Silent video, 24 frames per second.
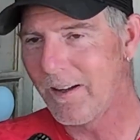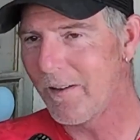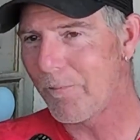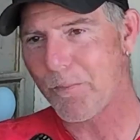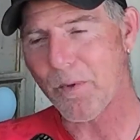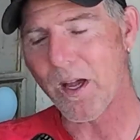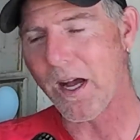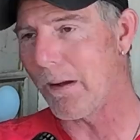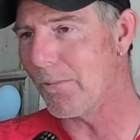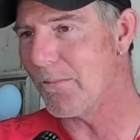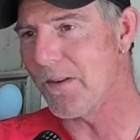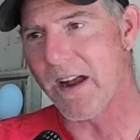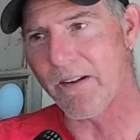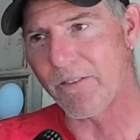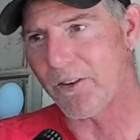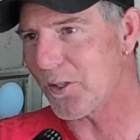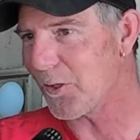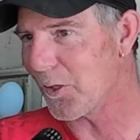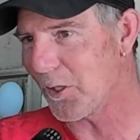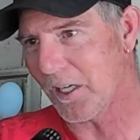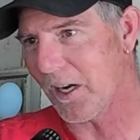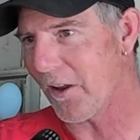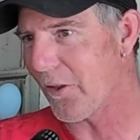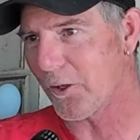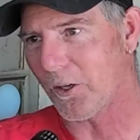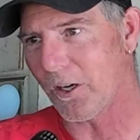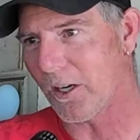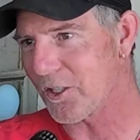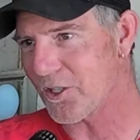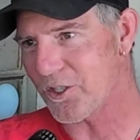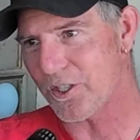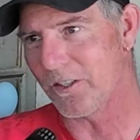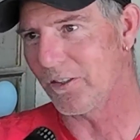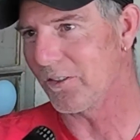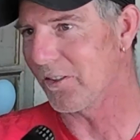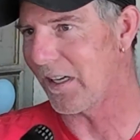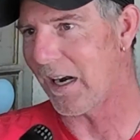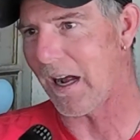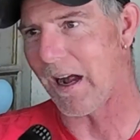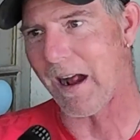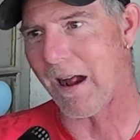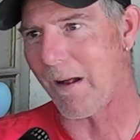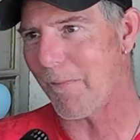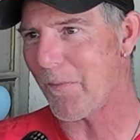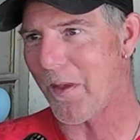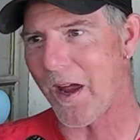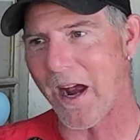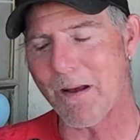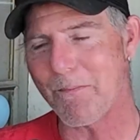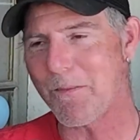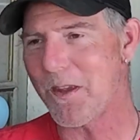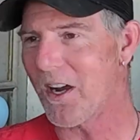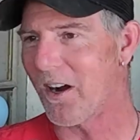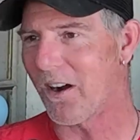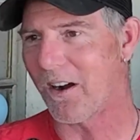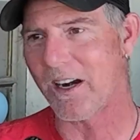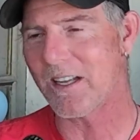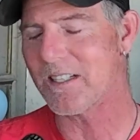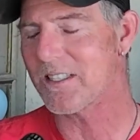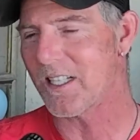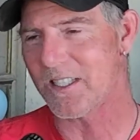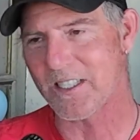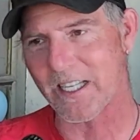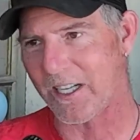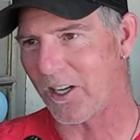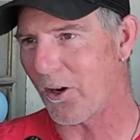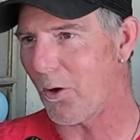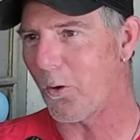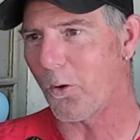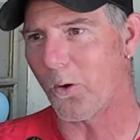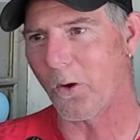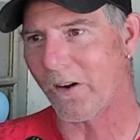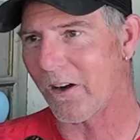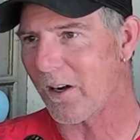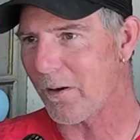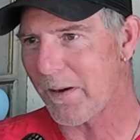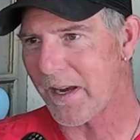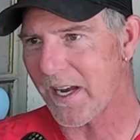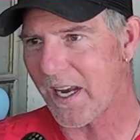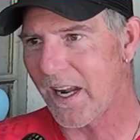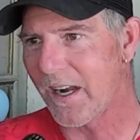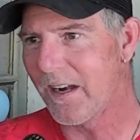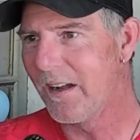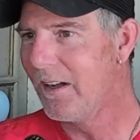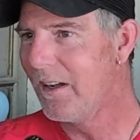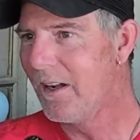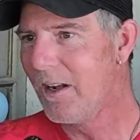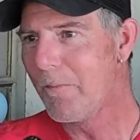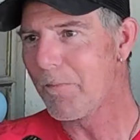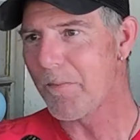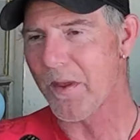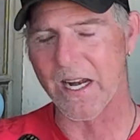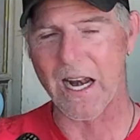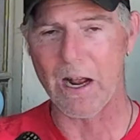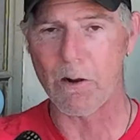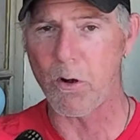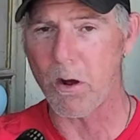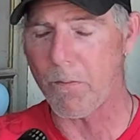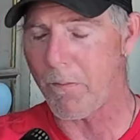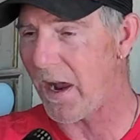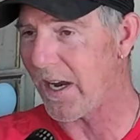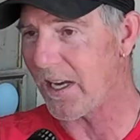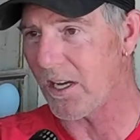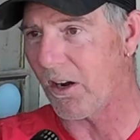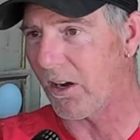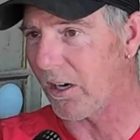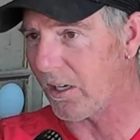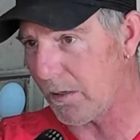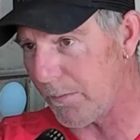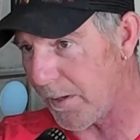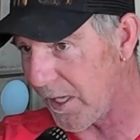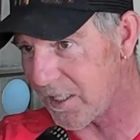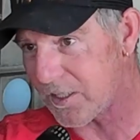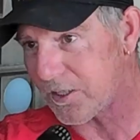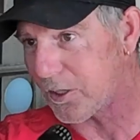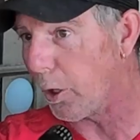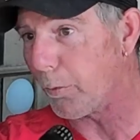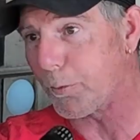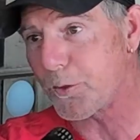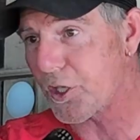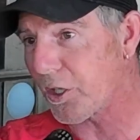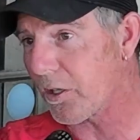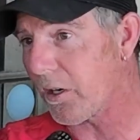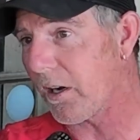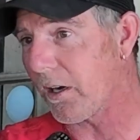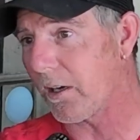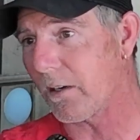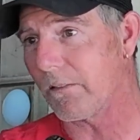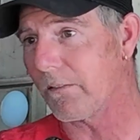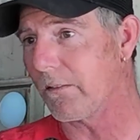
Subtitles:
I'm never doing another art show. I'm the artist that's like a hoarder, man, and I want my yard to be a sculpture garden.